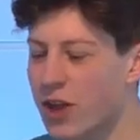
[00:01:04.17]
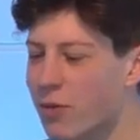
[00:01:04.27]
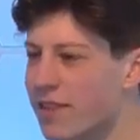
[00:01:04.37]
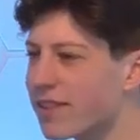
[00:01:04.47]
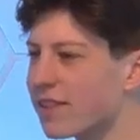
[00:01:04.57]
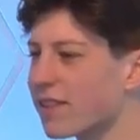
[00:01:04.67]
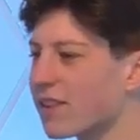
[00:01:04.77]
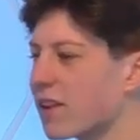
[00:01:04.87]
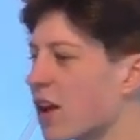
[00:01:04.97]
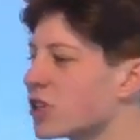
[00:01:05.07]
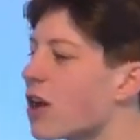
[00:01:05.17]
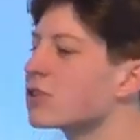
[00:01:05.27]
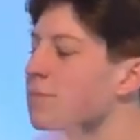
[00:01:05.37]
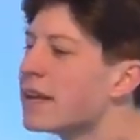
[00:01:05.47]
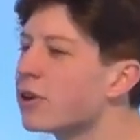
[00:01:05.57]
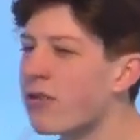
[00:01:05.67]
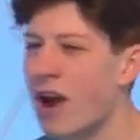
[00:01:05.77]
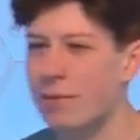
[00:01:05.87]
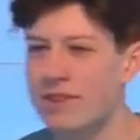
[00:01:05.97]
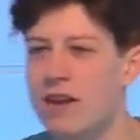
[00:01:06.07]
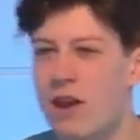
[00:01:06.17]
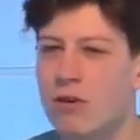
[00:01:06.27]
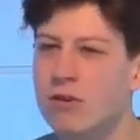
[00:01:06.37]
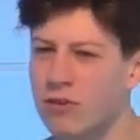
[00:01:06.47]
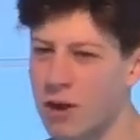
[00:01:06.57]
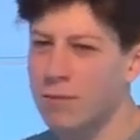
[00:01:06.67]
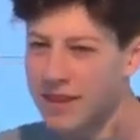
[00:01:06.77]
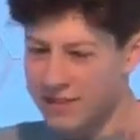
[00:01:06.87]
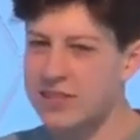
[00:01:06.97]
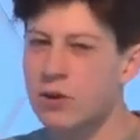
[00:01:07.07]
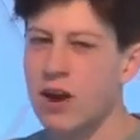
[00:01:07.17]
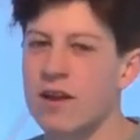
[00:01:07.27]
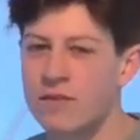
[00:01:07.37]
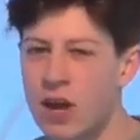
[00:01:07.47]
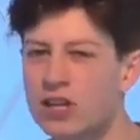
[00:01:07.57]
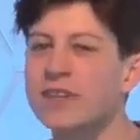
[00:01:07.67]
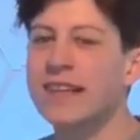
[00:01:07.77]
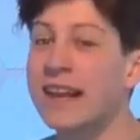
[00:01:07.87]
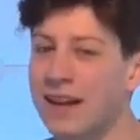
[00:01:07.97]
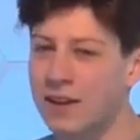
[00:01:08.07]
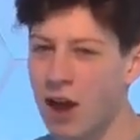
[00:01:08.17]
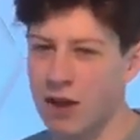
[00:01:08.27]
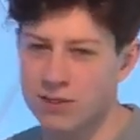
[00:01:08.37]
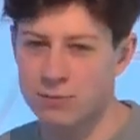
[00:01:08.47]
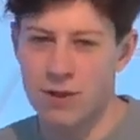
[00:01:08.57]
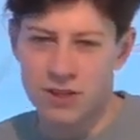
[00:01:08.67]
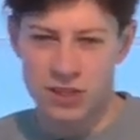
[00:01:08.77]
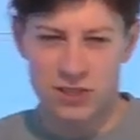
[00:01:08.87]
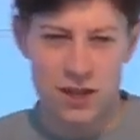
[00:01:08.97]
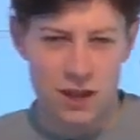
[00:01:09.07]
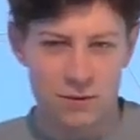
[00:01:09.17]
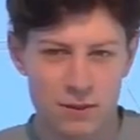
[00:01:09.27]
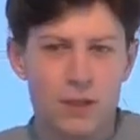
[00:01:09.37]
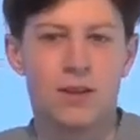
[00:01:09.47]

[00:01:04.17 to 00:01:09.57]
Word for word: you know, when a child's been crying, but they're no longer crying, but they're still kind of doing the little gasp where it's just like,